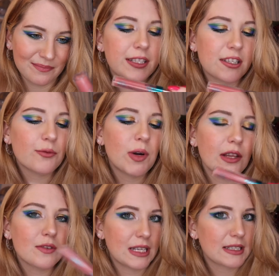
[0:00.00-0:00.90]
This is one of
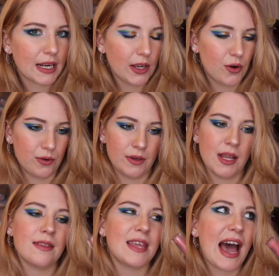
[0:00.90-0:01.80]
those things that I
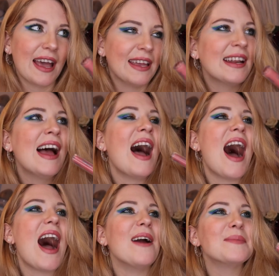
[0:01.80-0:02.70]
own that
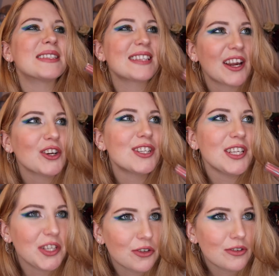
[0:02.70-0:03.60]
I'm scared to
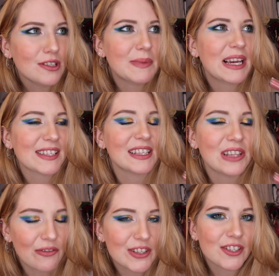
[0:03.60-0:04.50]
use because I
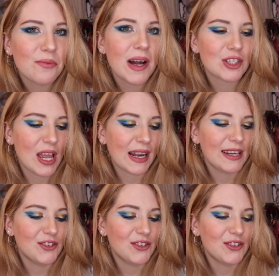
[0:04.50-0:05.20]
love it so much and I